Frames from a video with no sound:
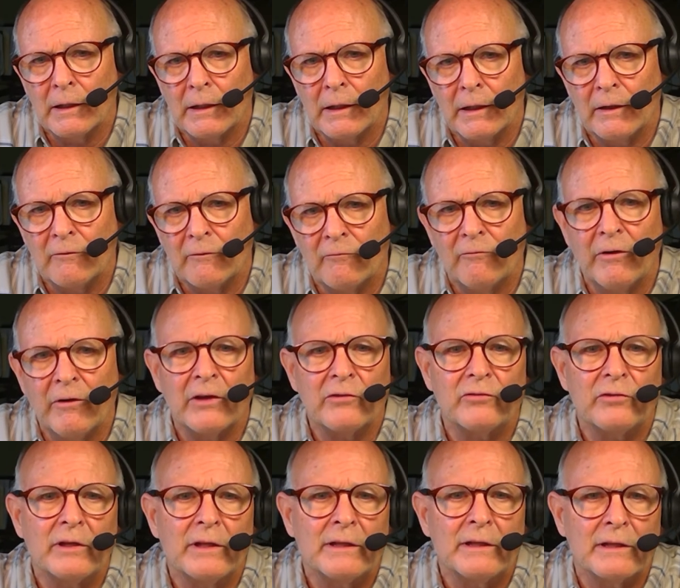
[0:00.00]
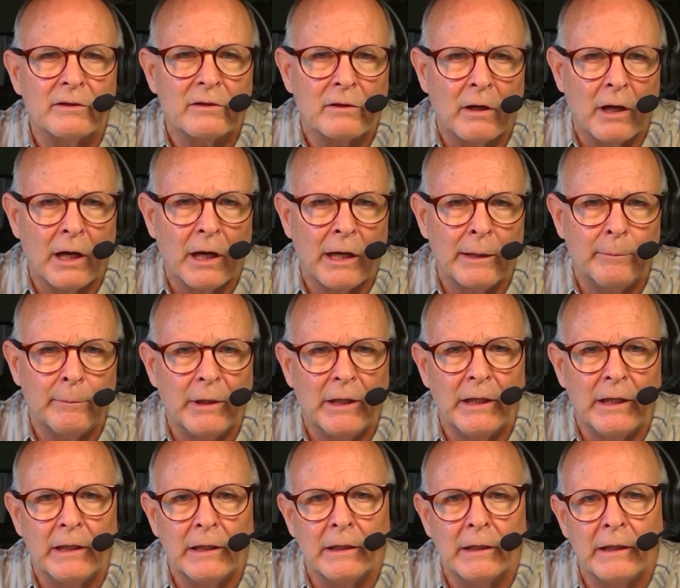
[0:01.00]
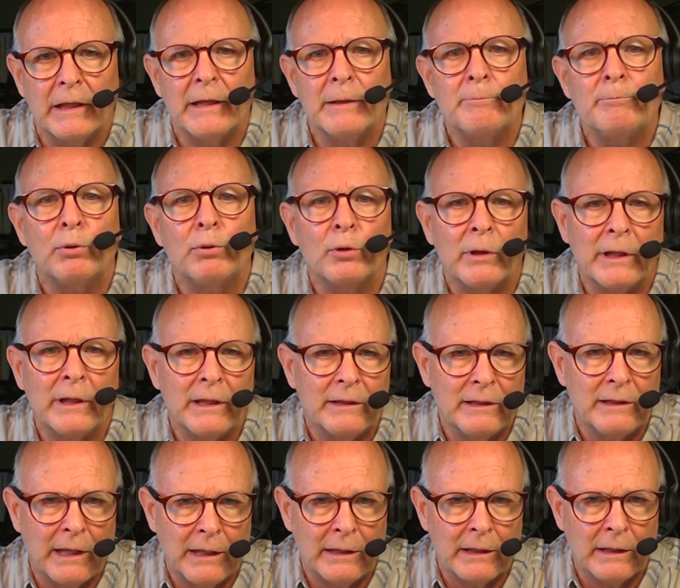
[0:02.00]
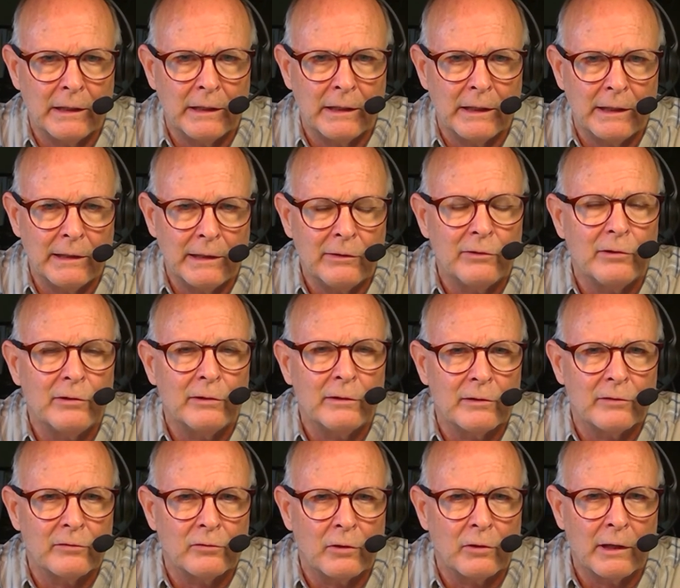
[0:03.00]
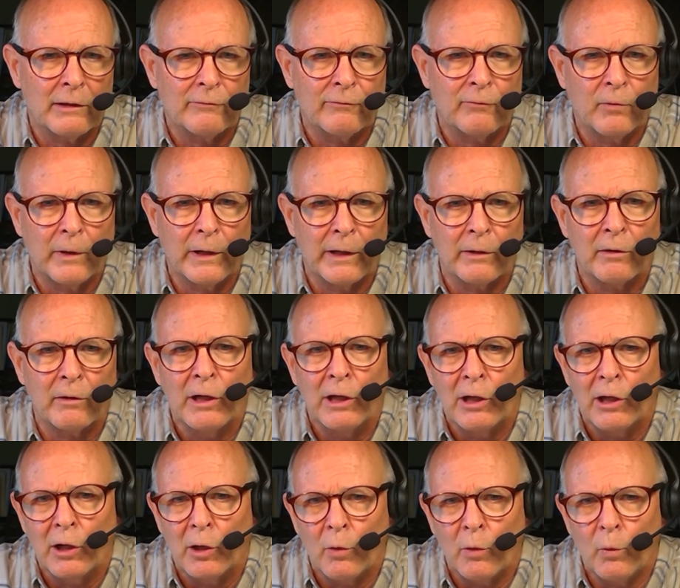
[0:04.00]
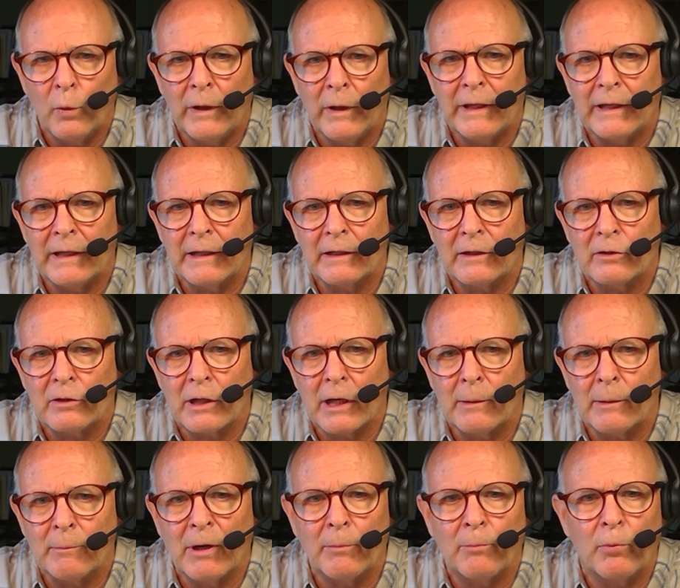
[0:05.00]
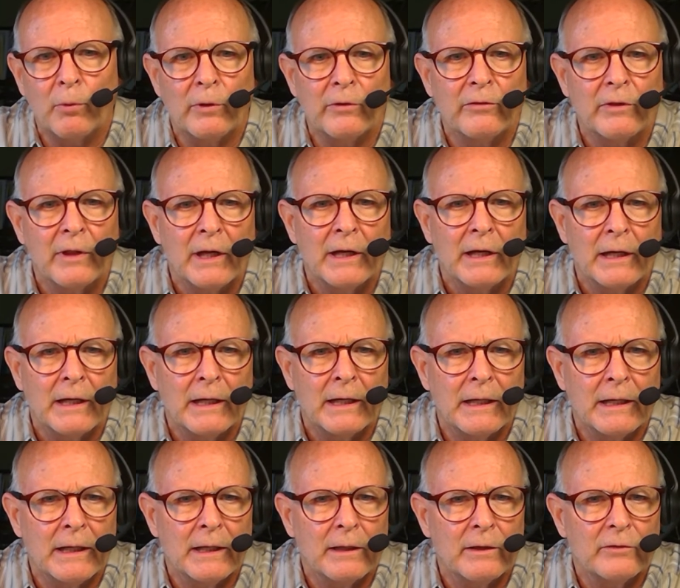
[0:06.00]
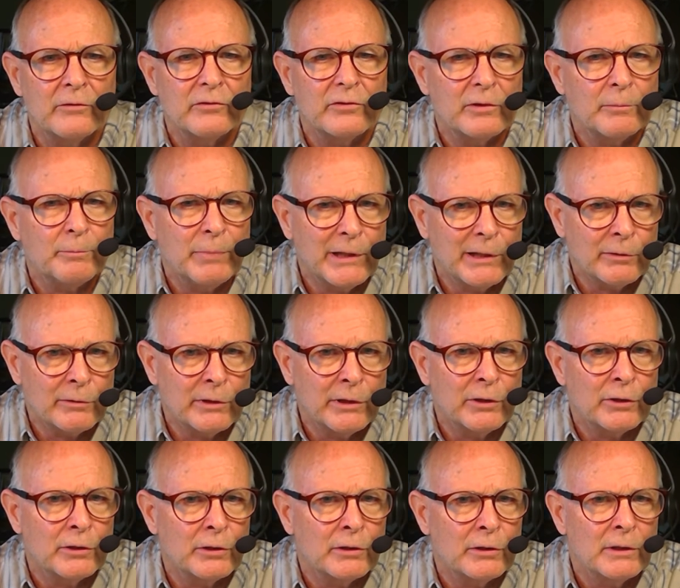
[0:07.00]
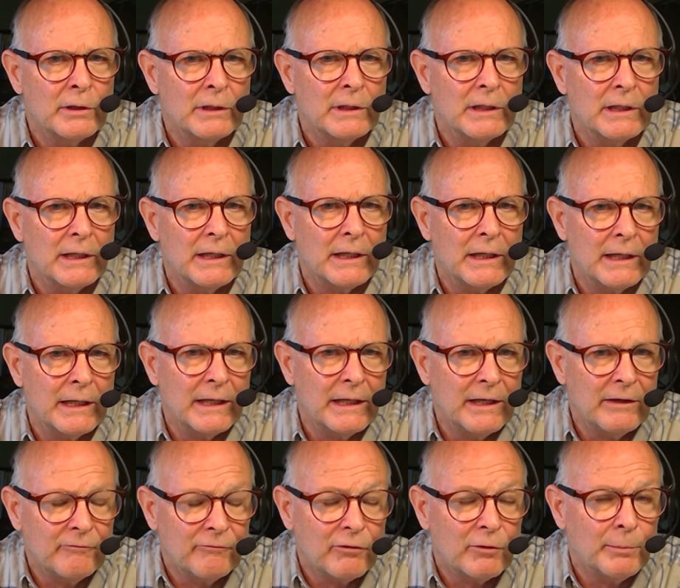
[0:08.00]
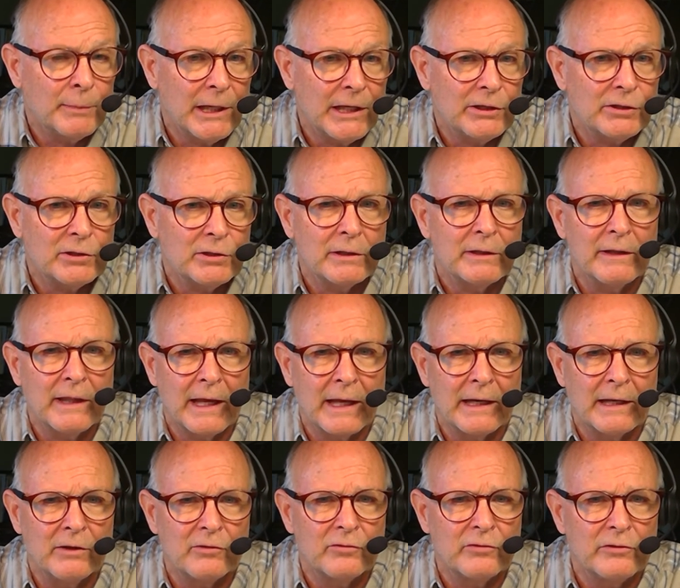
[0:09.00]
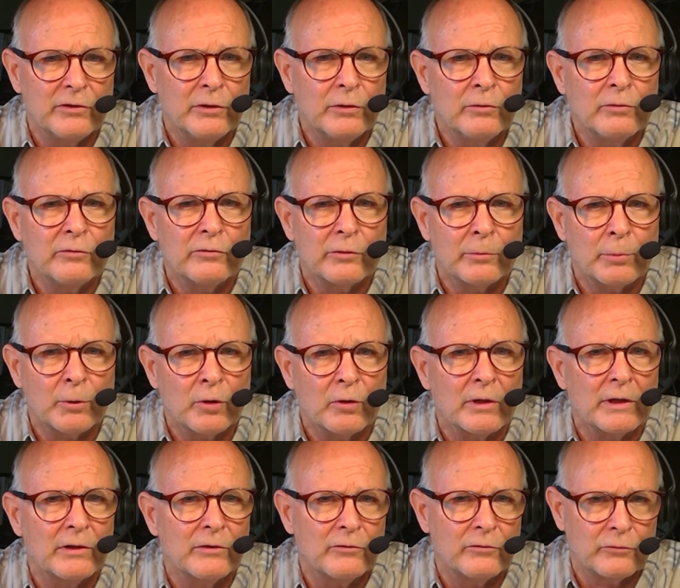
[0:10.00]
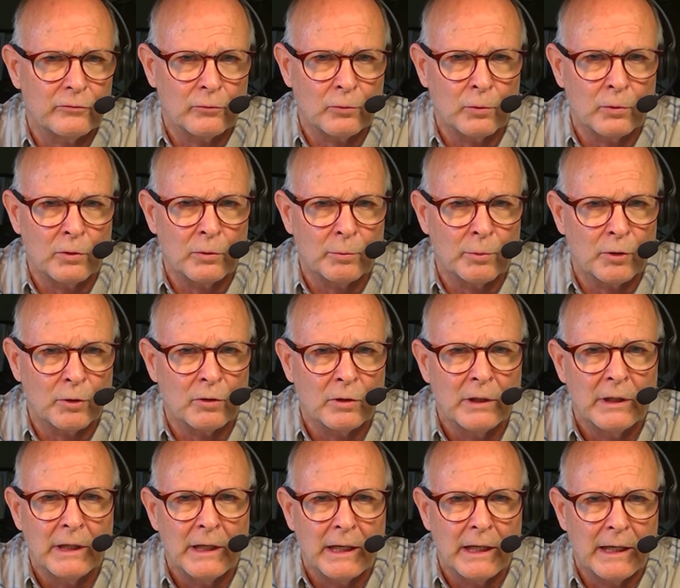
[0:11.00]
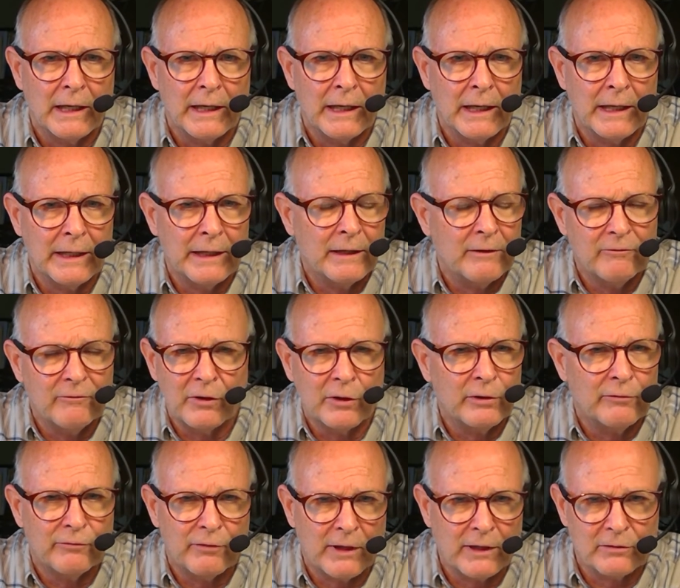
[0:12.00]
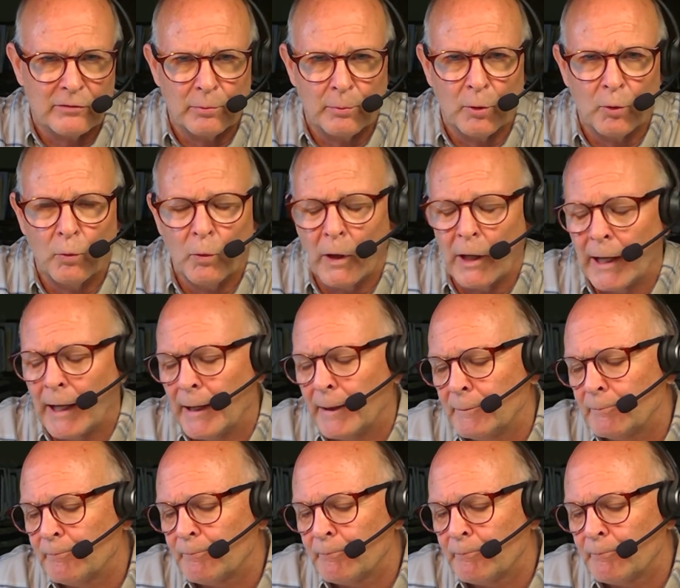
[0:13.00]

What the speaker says: investing the time in inputting data into the software, we can come up with superior information that is usable and storable in a very flexible way.